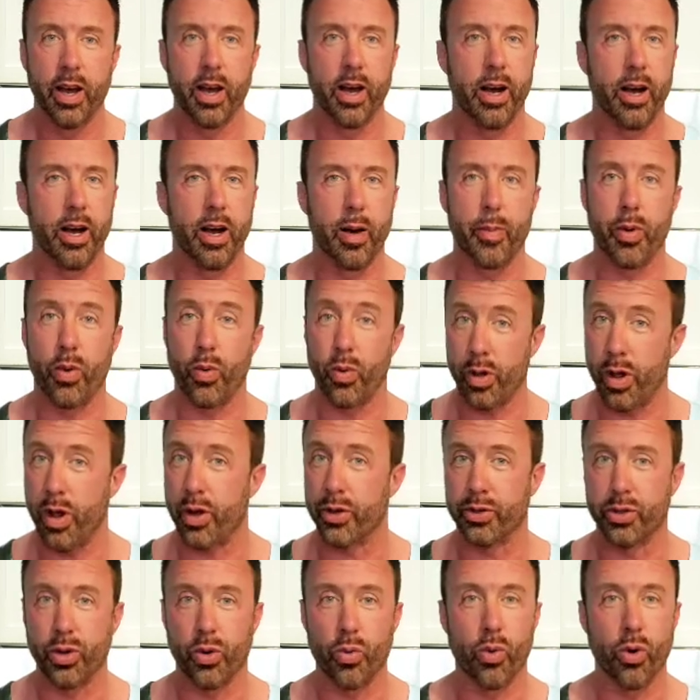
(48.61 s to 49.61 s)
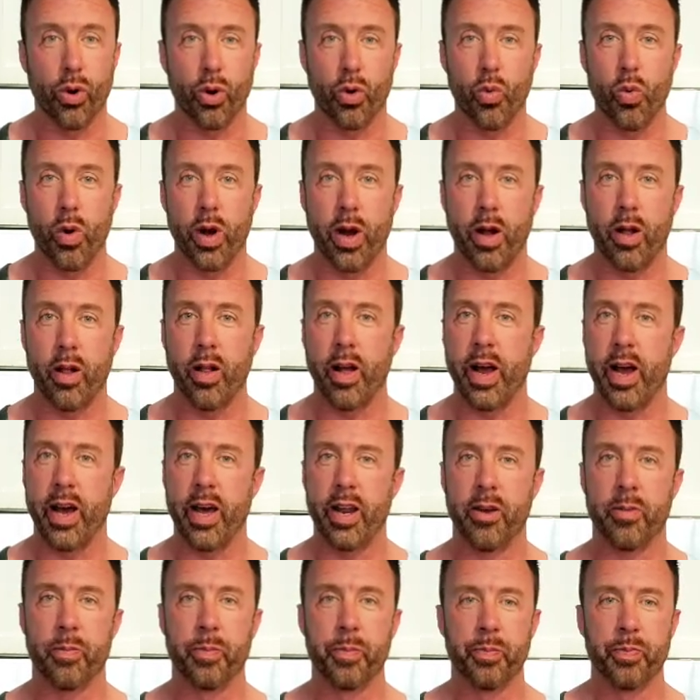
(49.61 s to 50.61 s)
but will also work well
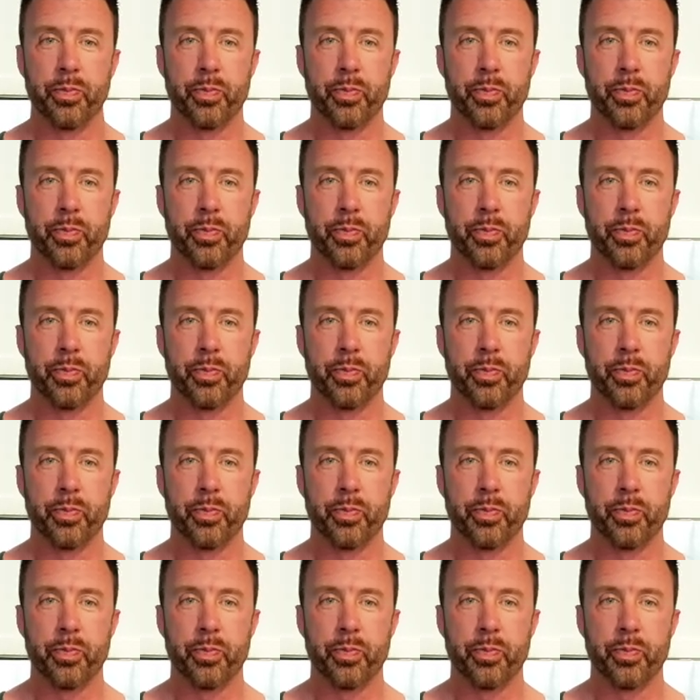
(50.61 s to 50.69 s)
on